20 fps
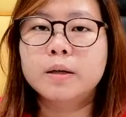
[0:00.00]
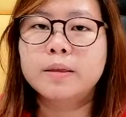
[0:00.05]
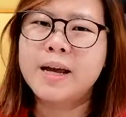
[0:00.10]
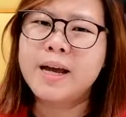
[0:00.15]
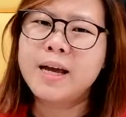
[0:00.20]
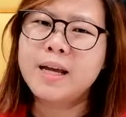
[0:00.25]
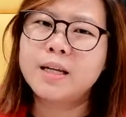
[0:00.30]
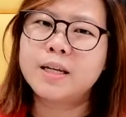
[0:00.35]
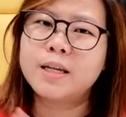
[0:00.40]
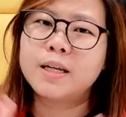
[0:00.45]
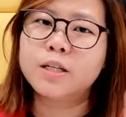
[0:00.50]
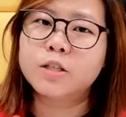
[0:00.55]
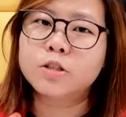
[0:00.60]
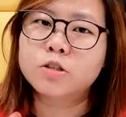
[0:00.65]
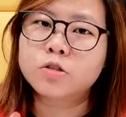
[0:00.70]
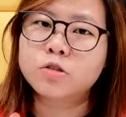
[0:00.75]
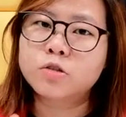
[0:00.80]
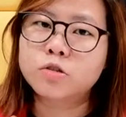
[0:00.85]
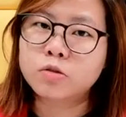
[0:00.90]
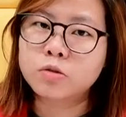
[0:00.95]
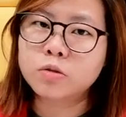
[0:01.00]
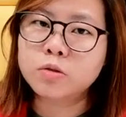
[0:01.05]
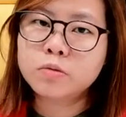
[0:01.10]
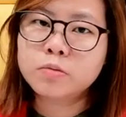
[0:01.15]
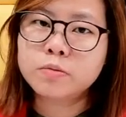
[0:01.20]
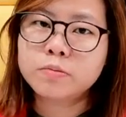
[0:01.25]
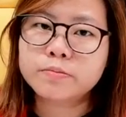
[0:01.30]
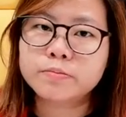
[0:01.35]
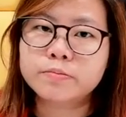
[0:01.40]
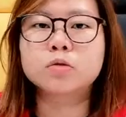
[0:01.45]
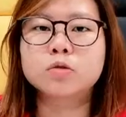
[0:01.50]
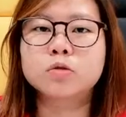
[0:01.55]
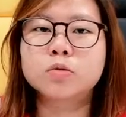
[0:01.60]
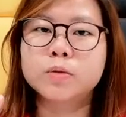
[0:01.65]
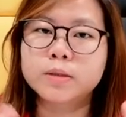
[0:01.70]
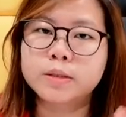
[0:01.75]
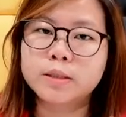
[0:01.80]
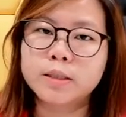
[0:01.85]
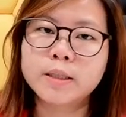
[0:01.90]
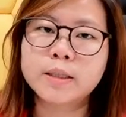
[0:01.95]
That is true to
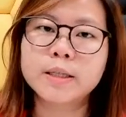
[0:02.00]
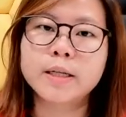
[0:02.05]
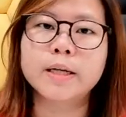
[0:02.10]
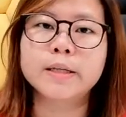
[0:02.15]
a certain